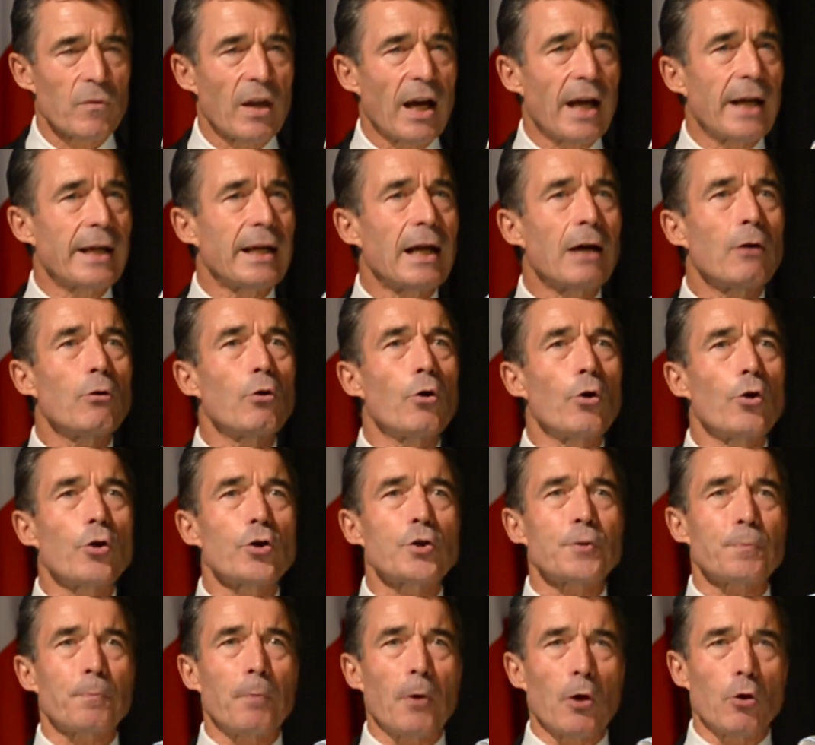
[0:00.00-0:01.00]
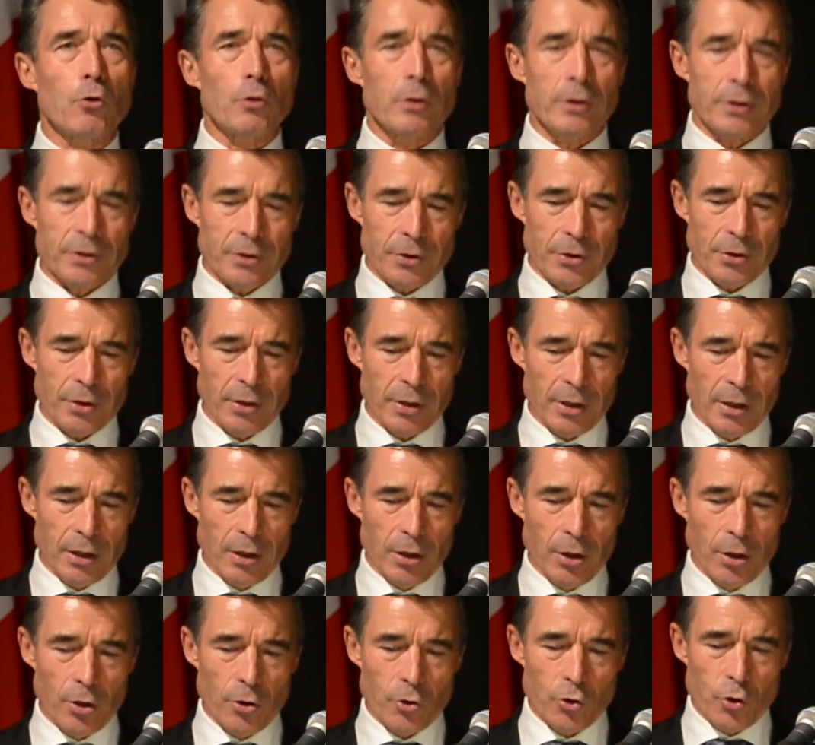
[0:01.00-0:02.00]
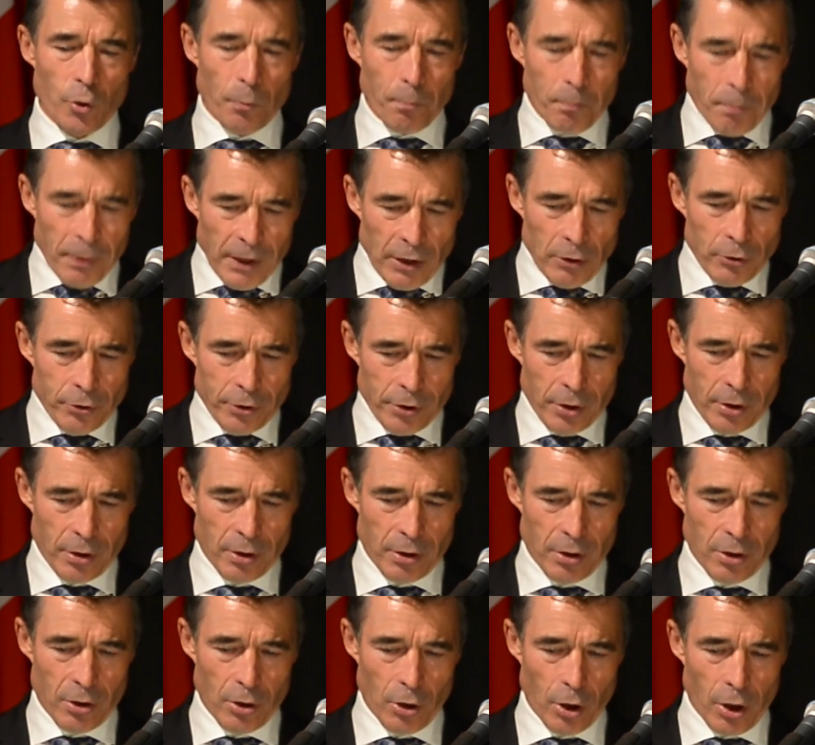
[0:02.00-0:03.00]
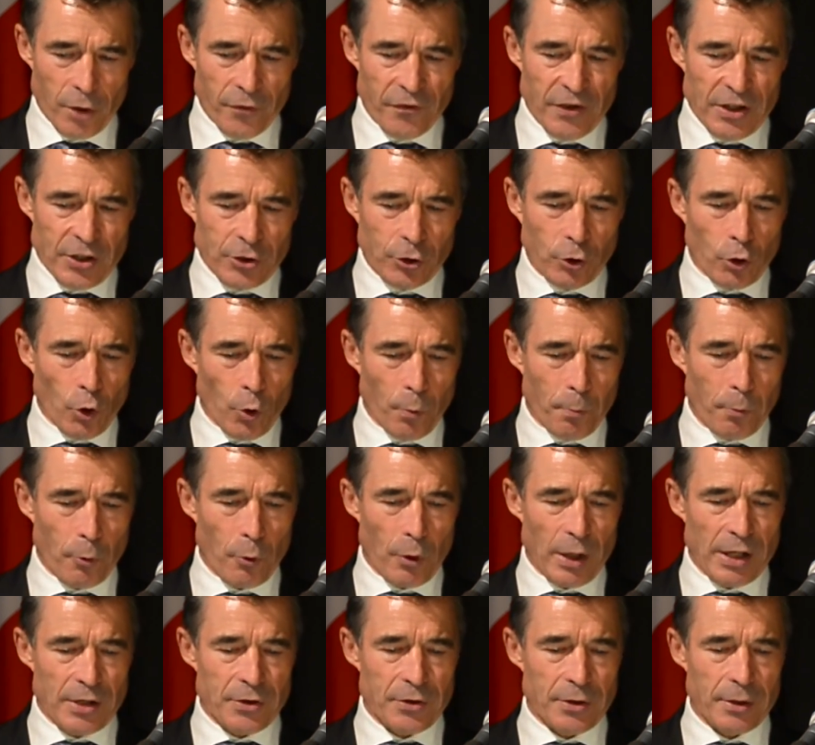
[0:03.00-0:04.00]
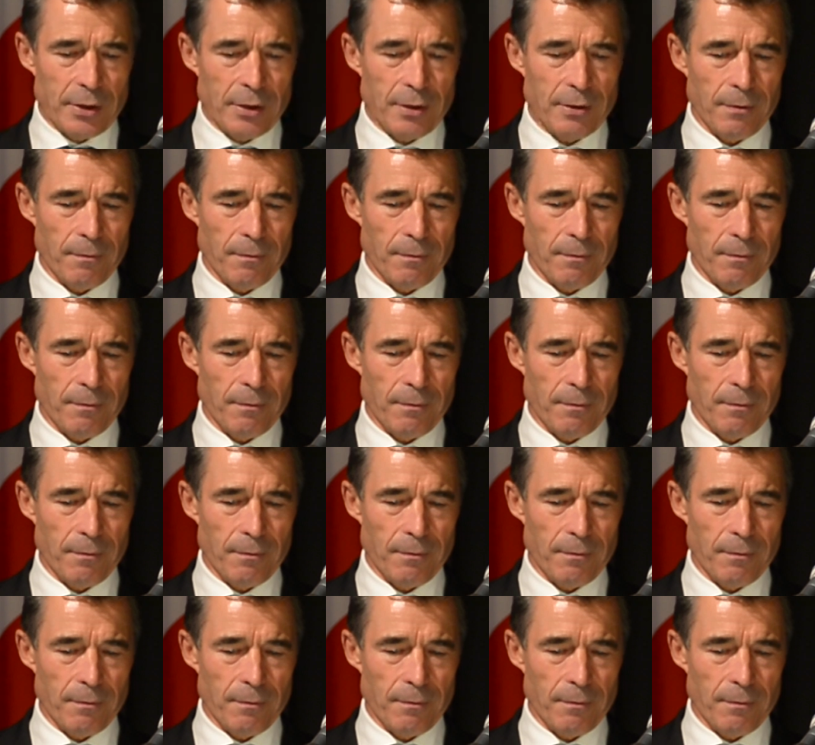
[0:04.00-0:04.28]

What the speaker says: I now urge Poland to build on this cooperation